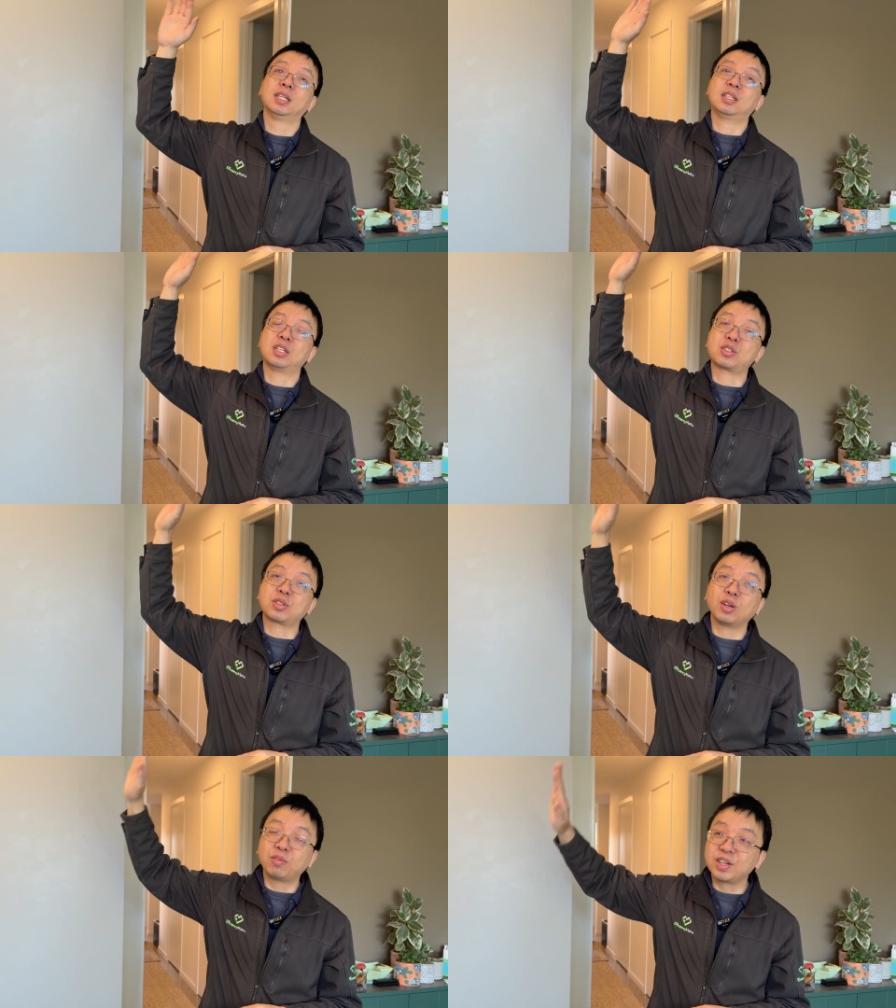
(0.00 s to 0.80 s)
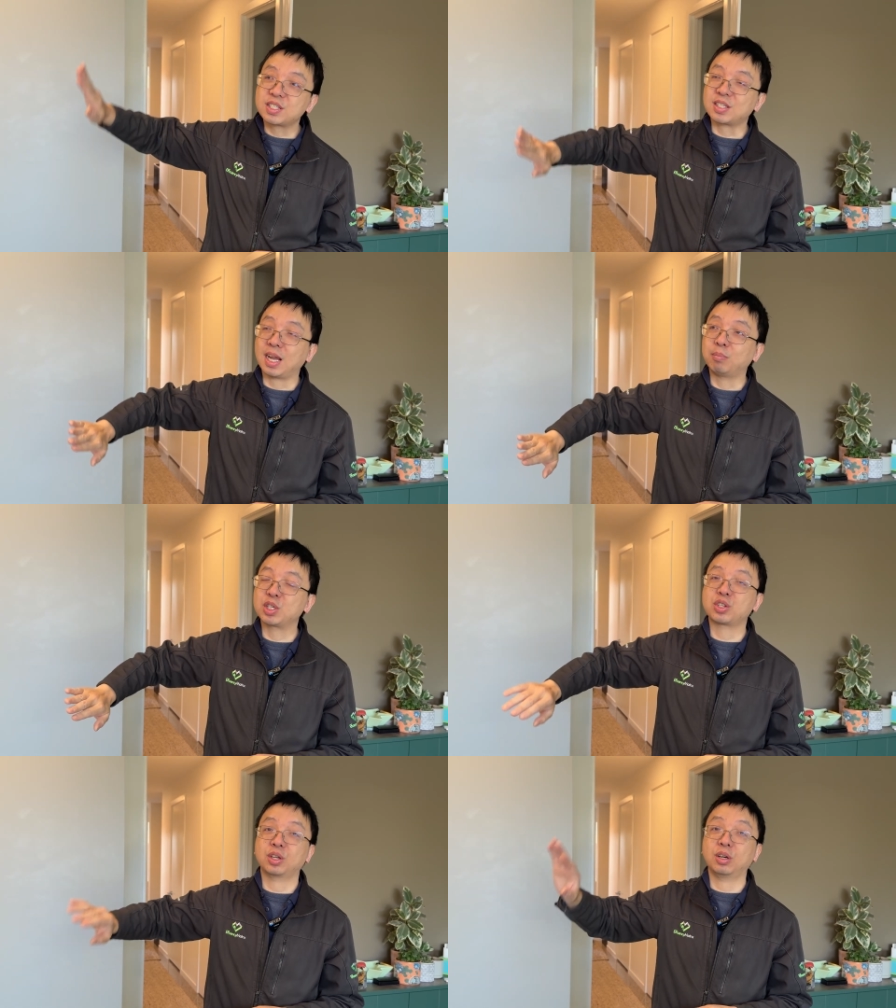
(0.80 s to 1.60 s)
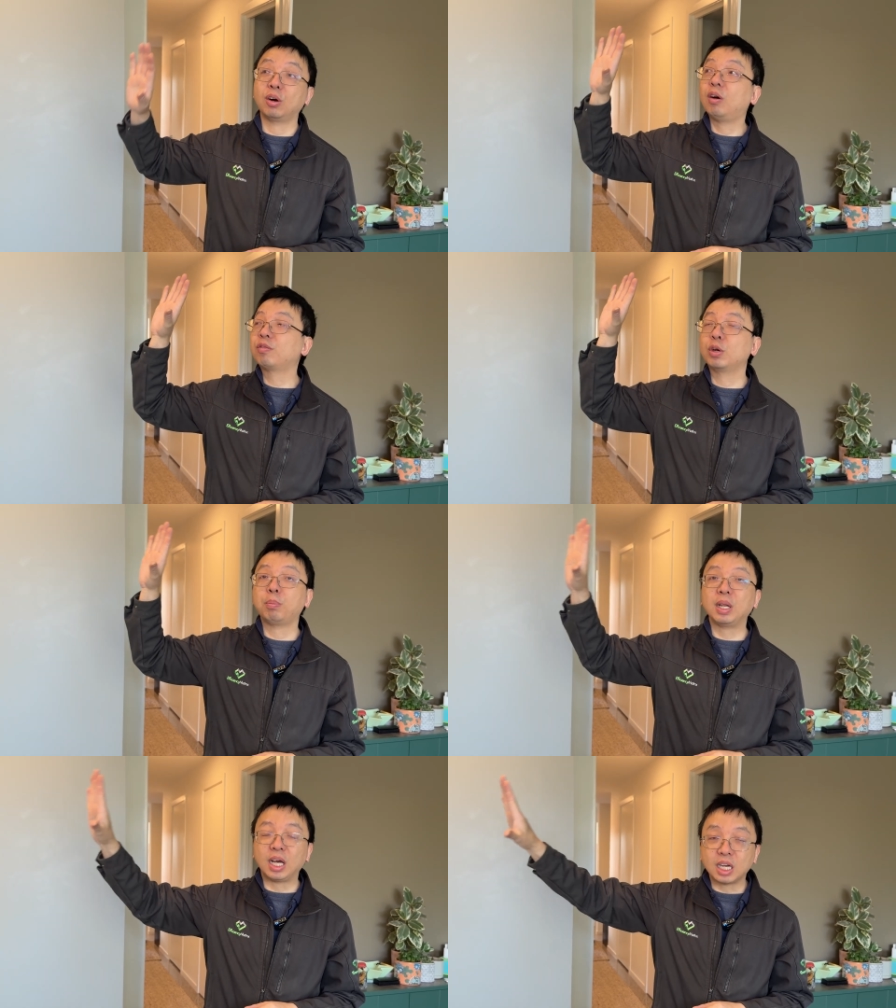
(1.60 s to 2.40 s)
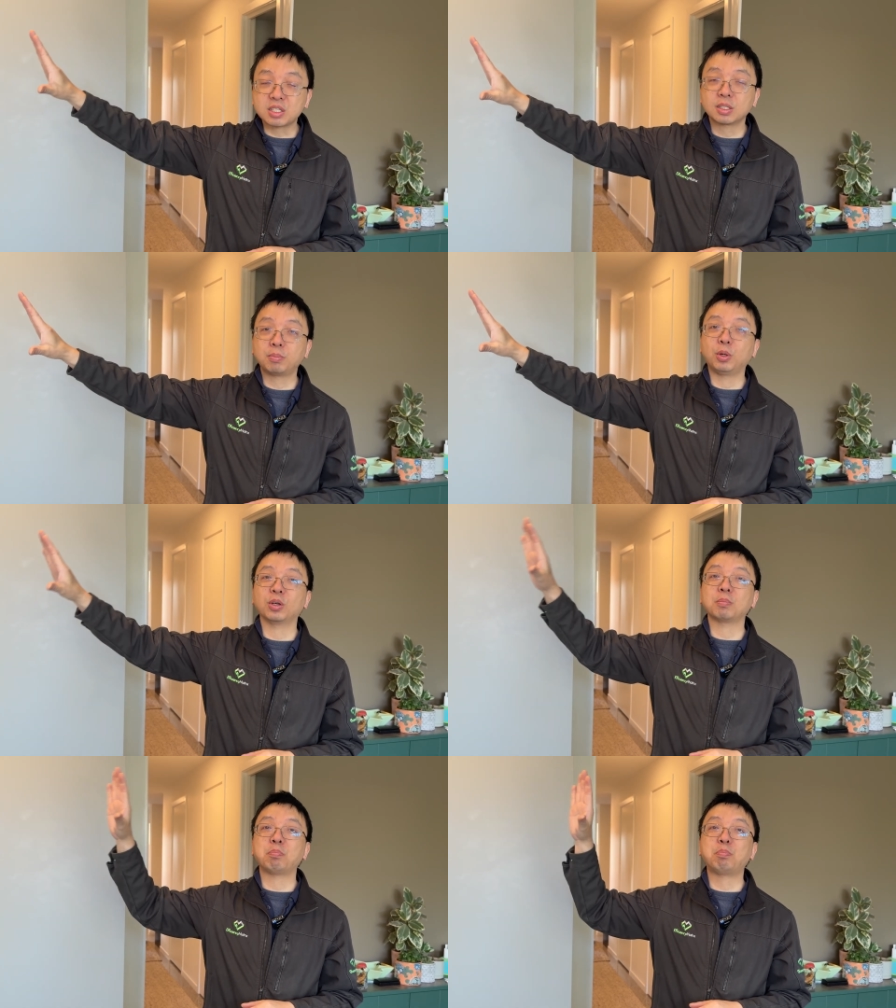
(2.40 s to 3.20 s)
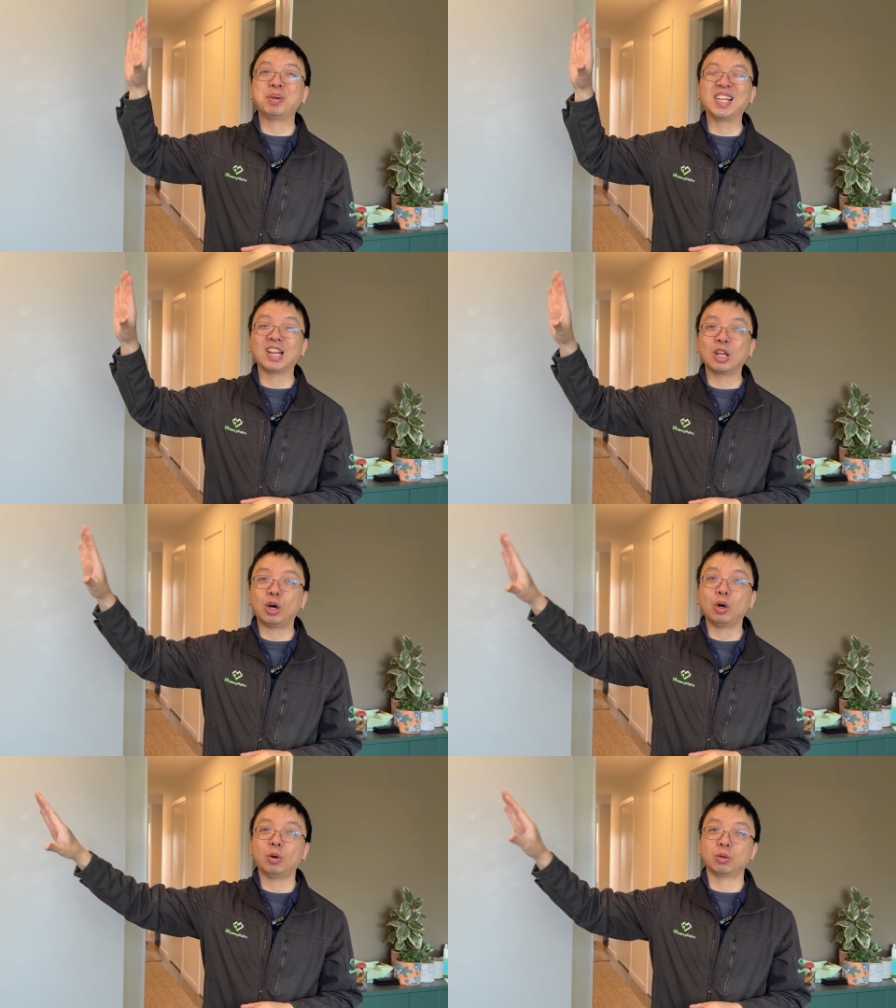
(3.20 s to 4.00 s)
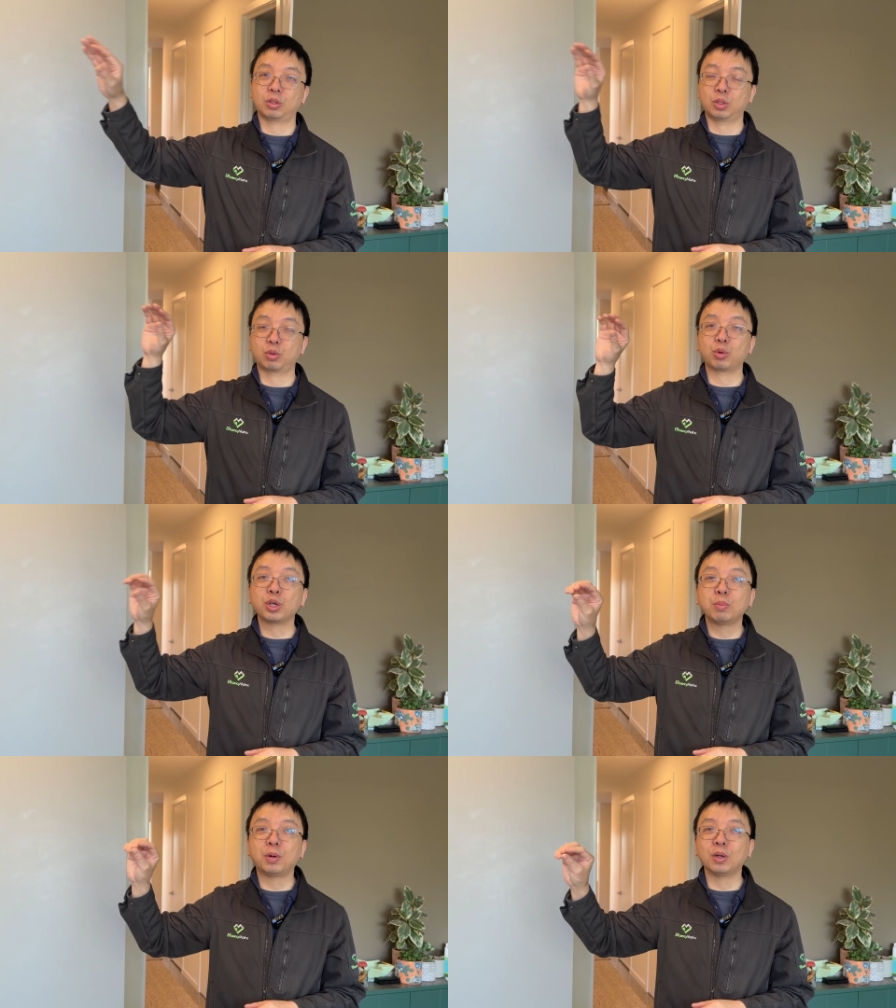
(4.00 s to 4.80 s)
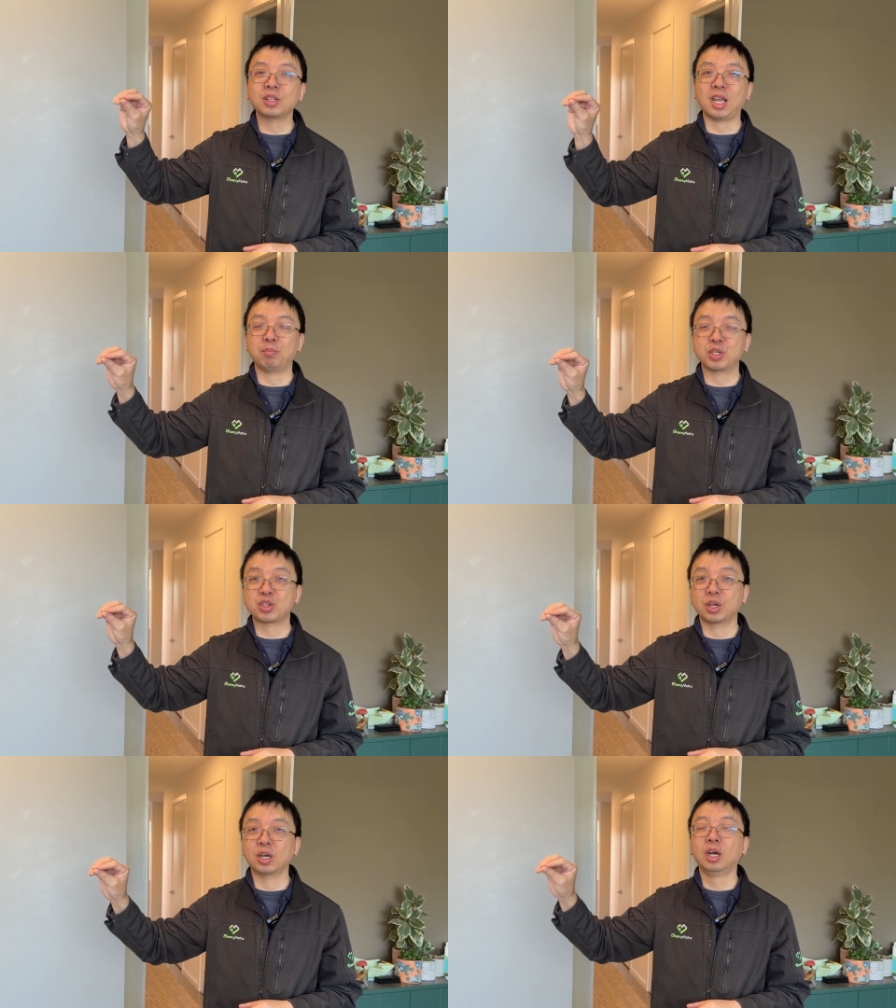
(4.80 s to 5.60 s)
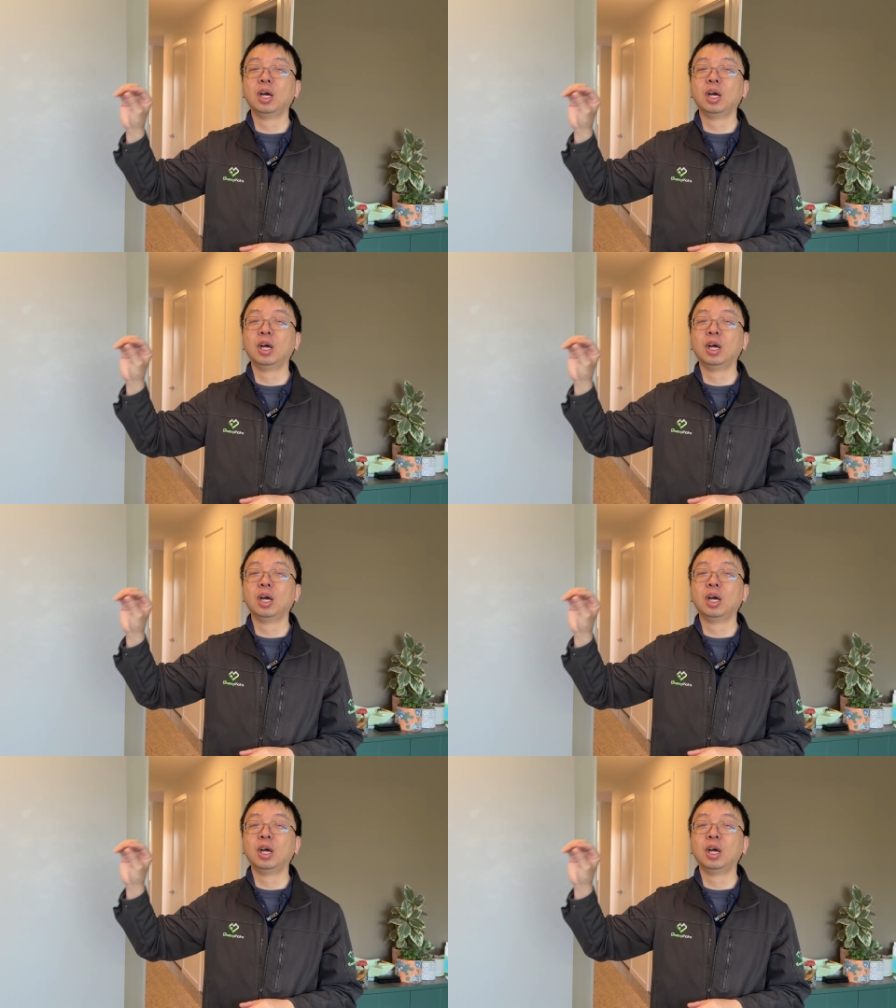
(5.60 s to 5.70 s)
the surface temperature of your plasterboard below the drill point temperature,